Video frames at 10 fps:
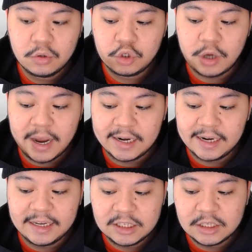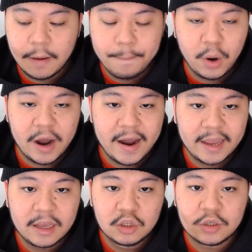to at least
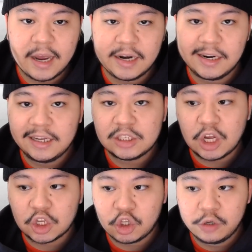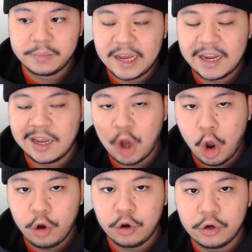buy, to at least accumulate and
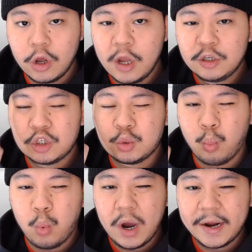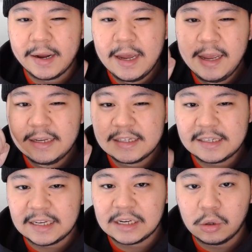own just one
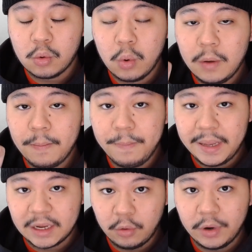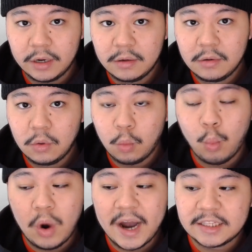single Bitcoin.
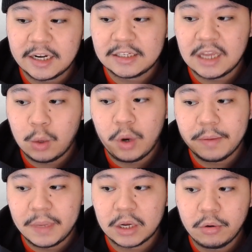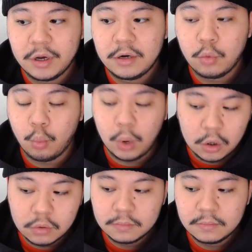Why did I say one Bitcoin?
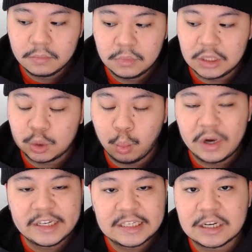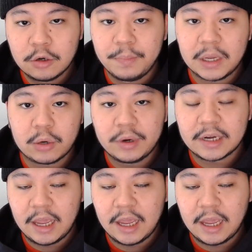Well, this one single Bitcoin